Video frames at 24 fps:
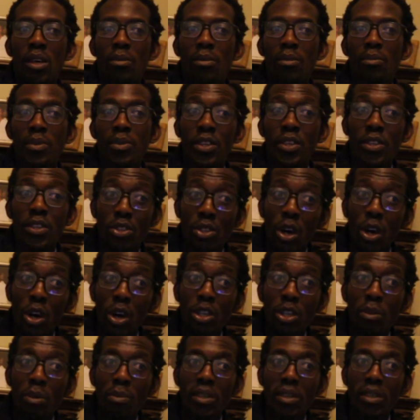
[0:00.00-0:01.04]
this
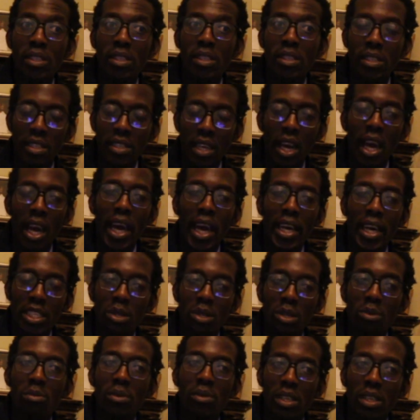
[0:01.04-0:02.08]
document and say, actually,
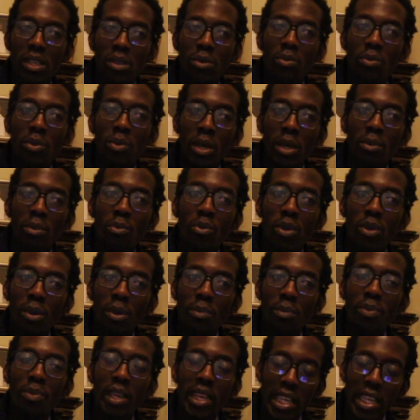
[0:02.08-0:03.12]
we
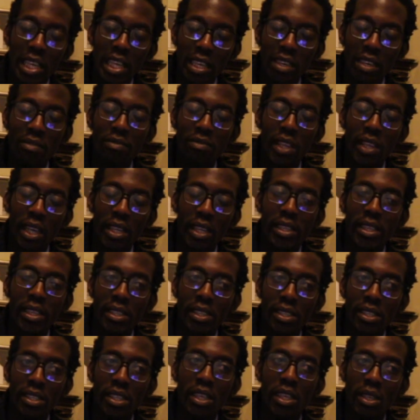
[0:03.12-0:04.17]
believe that
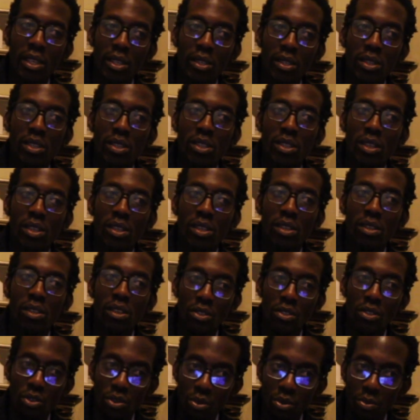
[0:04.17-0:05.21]
this is the
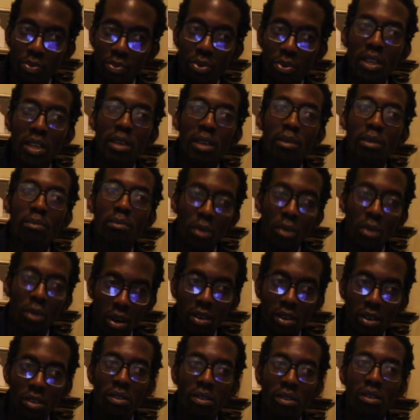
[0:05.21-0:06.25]
supreme
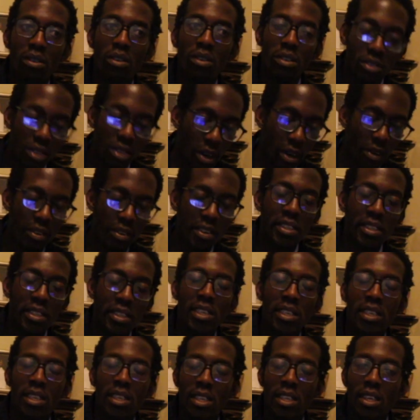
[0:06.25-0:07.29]
moral authority.
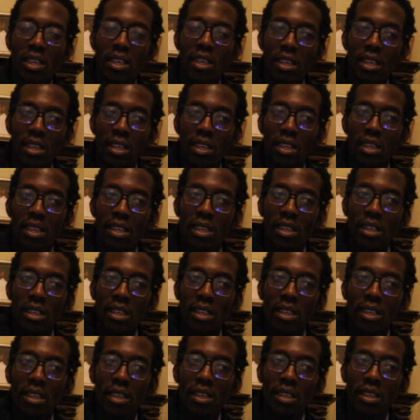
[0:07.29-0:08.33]

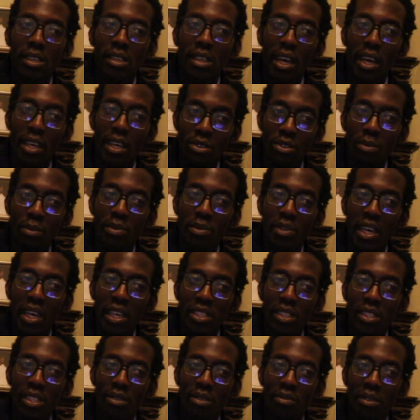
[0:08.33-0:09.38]
That's the
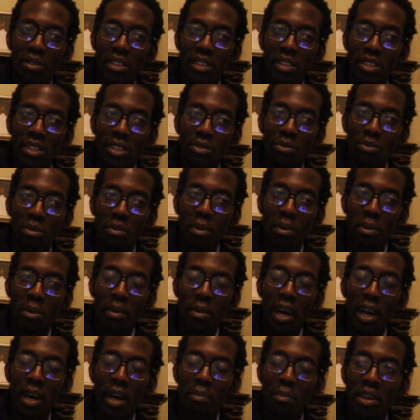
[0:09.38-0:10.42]
objective of this. Remember,
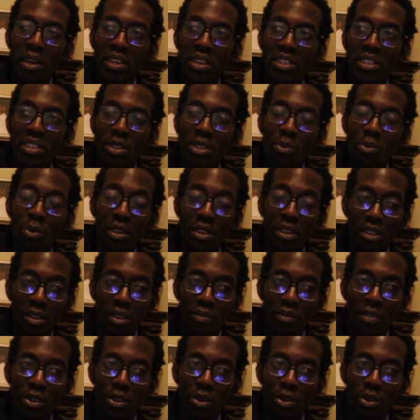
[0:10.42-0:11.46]
I mentioned in one of the
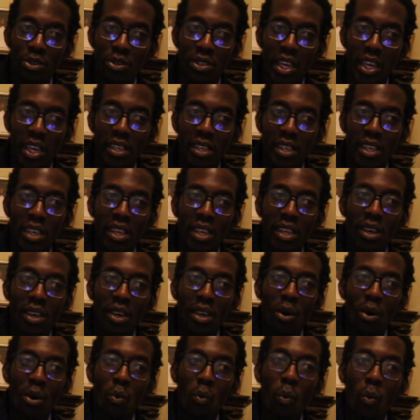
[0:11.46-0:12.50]
videos that
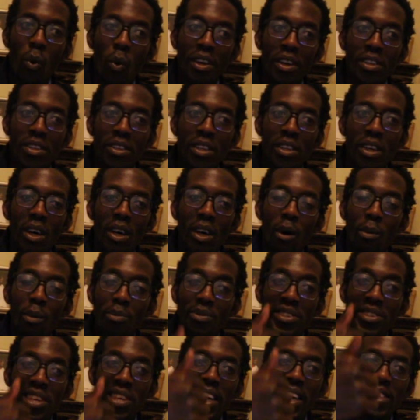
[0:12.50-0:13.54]
one of the
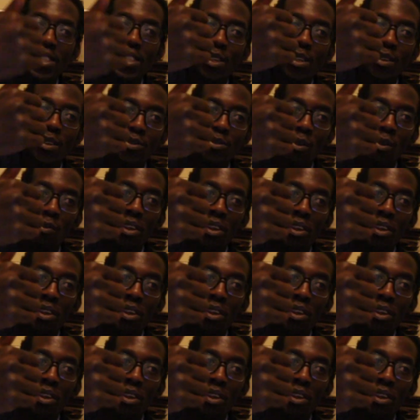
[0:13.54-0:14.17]
objectives of the